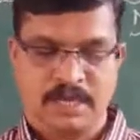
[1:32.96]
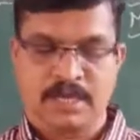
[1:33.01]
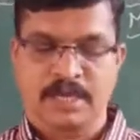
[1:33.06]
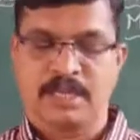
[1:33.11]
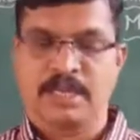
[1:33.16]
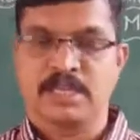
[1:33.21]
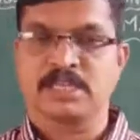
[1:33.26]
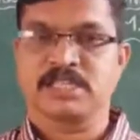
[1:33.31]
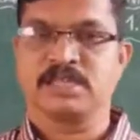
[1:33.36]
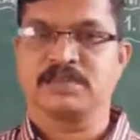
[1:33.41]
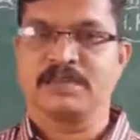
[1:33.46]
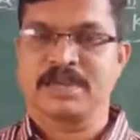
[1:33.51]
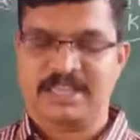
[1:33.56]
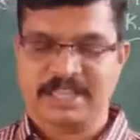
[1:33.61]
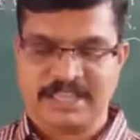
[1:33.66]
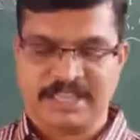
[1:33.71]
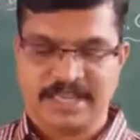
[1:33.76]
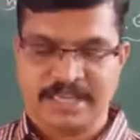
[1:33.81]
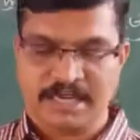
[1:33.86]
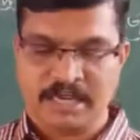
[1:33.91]
His
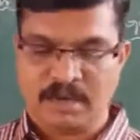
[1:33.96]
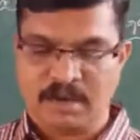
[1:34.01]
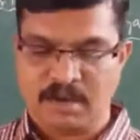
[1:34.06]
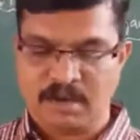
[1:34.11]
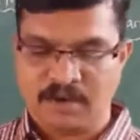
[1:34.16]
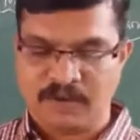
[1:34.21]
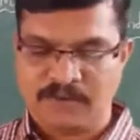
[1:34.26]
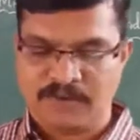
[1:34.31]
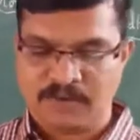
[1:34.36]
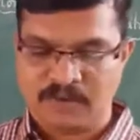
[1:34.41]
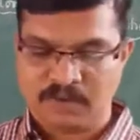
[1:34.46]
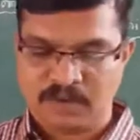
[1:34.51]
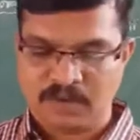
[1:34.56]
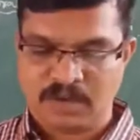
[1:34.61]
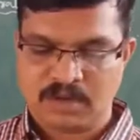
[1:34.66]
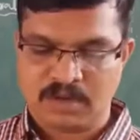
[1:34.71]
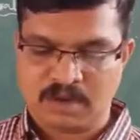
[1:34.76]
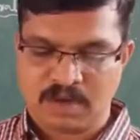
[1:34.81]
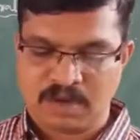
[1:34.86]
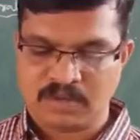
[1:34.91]
method of
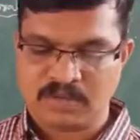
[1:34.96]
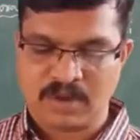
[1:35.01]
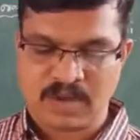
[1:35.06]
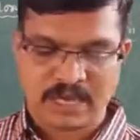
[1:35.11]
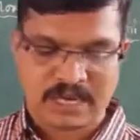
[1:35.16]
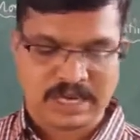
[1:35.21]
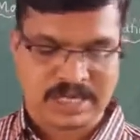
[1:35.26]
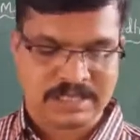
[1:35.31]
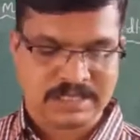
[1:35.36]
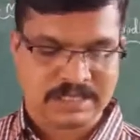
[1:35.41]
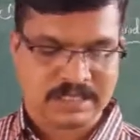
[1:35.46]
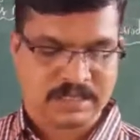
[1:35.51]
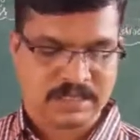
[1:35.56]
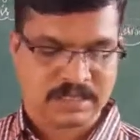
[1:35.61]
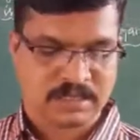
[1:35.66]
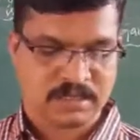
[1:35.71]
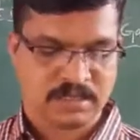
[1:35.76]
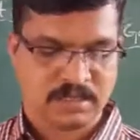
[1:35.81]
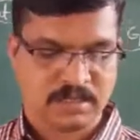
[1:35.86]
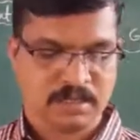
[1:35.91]

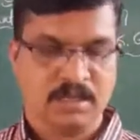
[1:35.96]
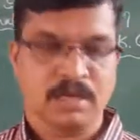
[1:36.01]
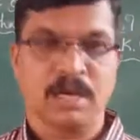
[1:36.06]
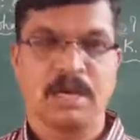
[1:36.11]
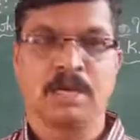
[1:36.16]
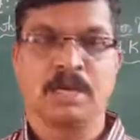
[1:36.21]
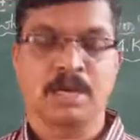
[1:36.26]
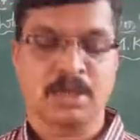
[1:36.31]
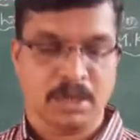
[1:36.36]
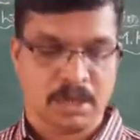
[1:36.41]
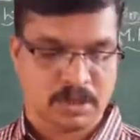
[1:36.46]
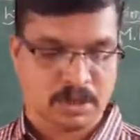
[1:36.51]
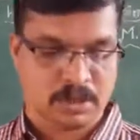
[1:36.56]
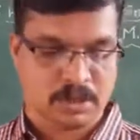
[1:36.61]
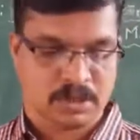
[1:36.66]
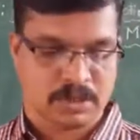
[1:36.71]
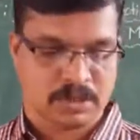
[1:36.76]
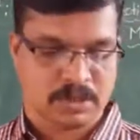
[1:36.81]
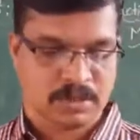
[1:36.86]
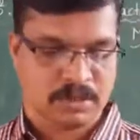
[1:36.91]
non-violence and
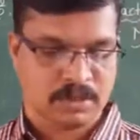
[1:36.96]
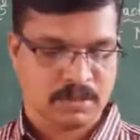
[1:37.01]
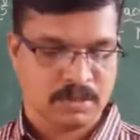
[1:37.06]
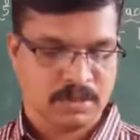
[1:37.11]
truth